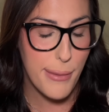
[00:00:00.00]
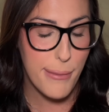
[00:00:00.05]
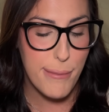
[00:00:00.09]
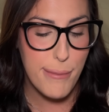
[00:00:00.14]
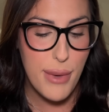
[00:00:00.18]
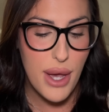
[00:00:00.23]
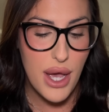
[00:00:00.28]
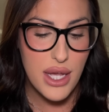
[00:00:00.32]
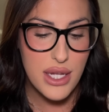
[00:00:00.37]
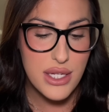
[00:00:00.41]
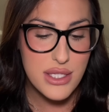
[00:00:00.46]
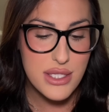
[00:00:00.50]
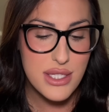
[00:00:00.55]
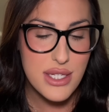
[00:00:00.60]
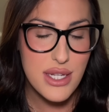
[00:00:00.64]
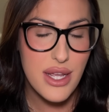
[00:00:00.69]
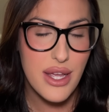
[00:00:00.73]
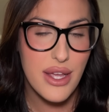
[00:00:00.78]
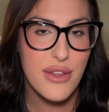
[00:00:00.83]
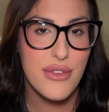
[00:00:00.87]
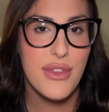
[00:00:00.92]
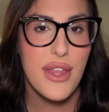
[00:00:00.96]
but
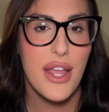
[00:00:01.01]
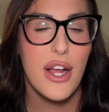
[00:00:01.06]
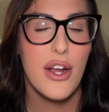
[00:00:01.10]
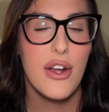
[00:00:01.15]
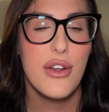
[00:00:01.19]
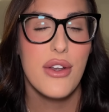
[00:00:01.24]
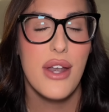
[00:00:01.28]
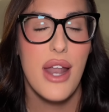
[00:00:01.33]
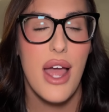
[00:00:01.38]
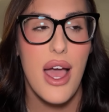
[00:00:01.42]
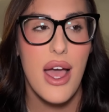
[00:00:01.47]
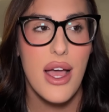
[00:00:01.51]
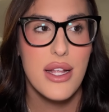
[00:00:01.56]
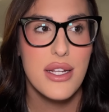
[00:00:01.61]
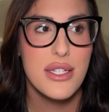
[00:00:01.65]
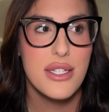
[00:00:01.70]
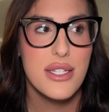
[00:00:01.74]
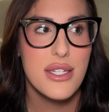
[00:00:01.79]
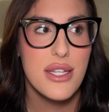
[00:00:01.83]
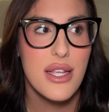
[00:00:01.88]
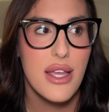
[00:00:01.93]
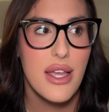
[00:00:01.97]
they're
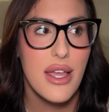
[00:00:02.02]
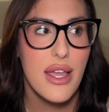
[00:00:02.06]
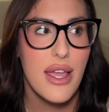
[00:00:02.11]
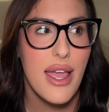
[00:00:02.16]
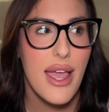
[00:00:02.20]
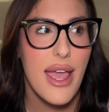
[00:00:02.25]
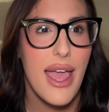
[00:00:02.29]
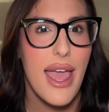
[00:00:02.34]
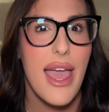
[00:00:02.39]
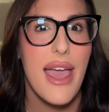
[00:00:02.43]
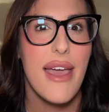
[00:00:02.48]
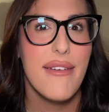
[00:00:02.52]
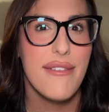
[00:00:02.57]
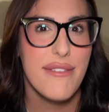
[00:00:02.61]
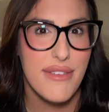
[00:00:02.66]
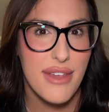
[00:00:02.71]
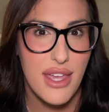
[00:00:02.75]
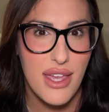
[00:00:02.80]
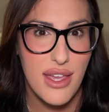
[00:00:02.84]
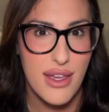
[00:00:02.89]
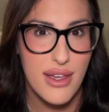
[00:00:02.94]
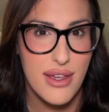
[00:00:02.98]
not
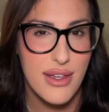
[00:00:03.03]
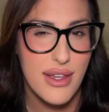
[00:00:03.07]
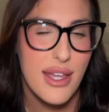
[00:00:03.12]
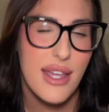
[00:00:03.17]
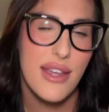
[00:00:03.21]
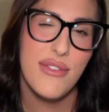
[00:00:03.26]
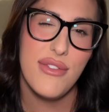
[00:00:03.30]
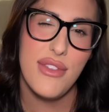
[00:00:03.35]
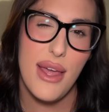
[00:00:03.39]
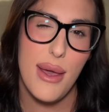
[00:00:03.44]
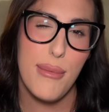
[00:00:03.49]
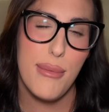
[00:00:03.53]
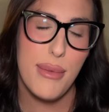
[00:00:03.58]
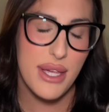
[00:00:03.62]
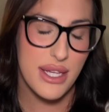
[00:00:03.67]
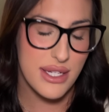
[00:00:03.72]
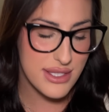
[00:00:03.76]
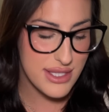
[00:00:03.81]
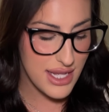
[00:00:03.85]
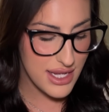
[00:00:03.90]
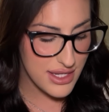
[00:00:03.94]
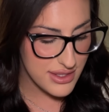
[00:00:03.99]
heavy, if that
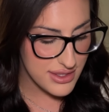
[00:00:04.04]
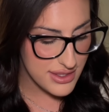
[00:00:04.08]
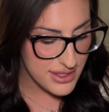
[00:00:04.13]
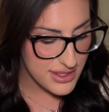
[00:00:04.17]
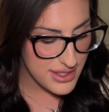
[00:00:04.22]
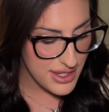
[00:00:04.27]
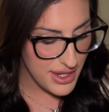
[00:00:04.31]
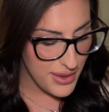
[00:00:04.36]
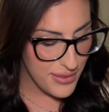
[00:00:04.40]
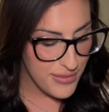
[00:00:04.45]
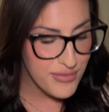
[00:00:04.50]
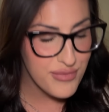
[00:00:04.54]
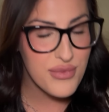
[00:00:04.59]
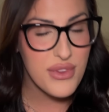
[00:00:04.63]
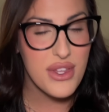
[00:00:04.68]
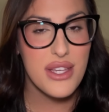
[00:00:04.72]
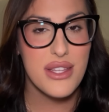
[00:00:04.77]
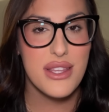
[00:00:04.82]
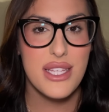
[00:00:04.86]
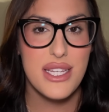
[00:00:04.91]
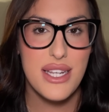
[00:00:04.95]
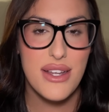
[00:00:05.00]
makes sense.
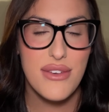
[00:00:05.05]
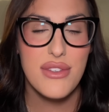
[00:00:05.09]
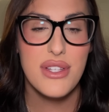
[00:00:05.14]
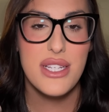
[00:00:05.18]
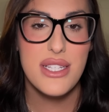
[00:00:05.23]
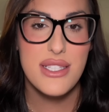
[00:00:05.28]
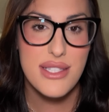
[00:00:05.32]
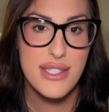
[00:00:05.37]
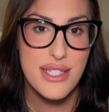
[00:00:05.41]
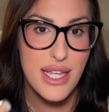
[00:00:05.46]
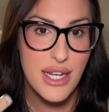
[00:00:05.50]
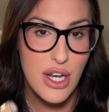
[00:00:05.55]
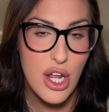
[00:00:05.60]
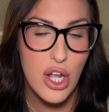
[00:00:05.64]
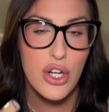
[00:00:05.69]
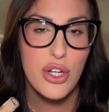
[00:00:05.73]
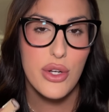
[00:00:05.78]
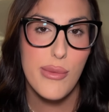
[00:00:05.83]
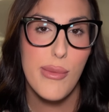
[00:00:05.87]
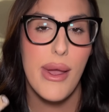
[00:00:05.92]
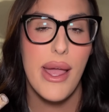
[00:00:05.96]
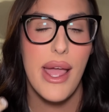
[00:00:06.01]
They definitely sit
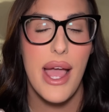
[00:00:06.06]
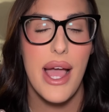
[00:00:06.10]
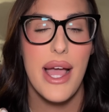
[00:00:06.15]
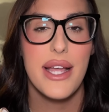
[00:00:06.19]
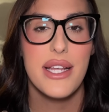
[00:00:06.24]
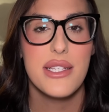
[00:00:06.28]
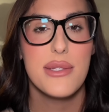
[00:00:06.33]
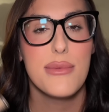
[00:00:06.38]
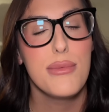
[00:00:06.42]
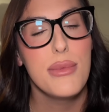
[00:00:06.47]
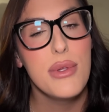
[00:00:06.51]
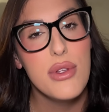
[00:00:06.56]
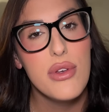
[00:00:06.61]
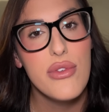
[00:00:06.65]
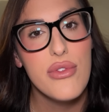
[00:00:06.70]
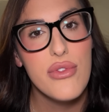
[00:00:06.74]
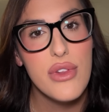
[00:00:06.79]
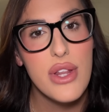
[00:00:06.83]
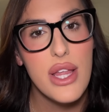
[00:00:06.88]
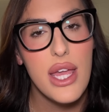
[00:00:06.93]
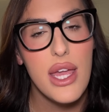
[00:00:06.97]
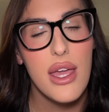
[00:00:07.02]
under my eyes
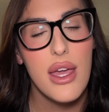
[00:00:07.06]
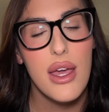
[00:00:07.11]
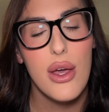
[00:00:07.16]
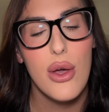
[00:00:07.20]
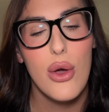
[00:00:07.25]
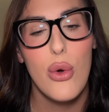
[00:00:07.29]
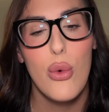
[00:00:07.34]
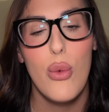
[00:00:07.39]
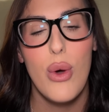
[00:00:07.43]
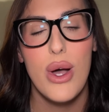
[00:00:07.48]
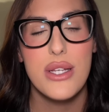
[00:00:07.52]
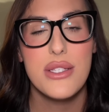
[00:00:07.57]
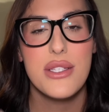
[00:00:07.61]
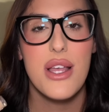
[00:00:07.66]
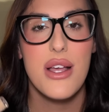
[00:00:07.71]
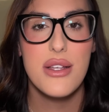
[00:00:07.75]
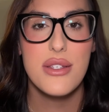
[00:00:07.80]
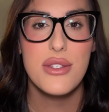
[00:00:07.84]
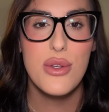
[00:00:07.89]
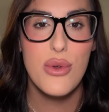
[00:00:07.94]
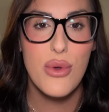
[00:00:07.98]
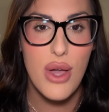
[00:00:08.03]
beautifully, whilst
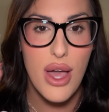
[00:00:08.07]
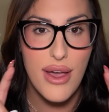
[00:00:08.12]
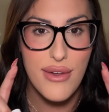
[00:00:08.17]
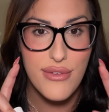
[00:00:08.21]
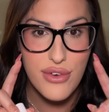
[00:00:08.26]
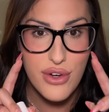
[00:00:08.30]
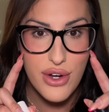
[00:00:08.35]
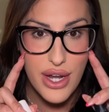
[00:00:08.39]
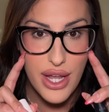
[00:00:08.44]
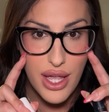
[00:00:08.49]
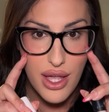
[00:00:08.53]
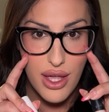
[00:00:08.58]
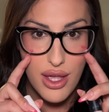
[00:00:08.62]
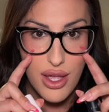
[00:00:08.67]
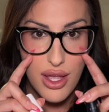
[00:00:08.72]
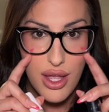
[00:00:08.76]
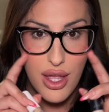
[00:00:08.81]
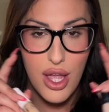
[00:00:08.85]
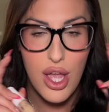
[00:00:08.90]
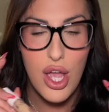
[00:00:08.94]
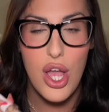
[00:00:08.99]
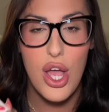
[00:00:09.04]
also covering
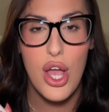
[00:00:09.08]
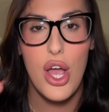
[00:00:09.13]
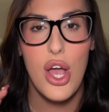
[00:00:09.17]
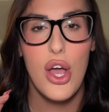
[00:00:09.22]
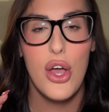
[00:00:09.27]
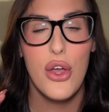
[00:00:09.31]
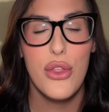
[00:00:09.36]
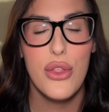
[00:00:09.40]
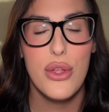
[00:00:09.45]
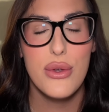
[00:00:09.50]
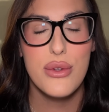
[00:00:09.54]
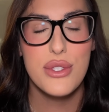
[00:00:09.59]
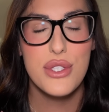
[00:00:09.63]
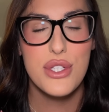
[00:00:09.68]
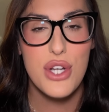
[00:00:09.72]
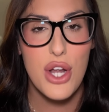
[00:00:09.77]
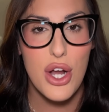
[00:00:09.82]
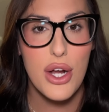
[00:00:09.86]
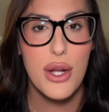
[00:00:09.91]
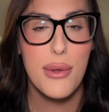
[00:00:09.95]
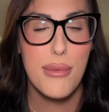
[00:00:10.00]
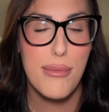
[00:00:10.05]
those
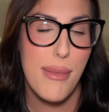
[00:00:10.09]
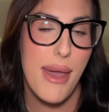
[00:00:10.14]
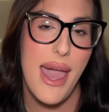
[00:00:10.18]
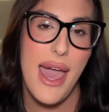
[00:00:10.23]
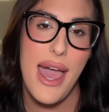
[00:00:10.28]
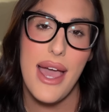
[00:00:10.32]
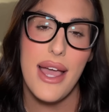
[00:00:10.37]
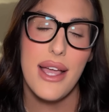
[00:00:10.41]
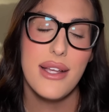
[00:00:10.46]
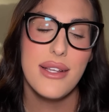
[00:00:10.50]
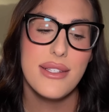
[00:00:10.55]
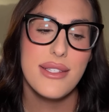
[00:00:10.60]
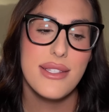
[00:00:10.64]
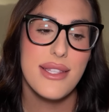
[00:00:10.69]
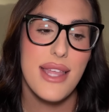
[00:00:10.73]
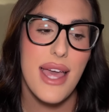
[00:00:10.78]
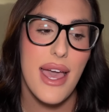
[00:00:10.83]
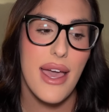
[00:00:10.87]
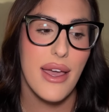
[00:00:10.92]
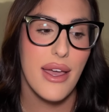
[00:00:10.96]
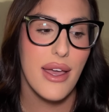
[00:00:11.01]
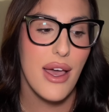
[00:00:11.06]
dark bags
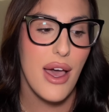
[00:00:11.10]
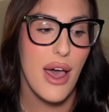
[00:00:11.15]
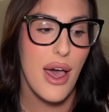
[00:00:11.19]
that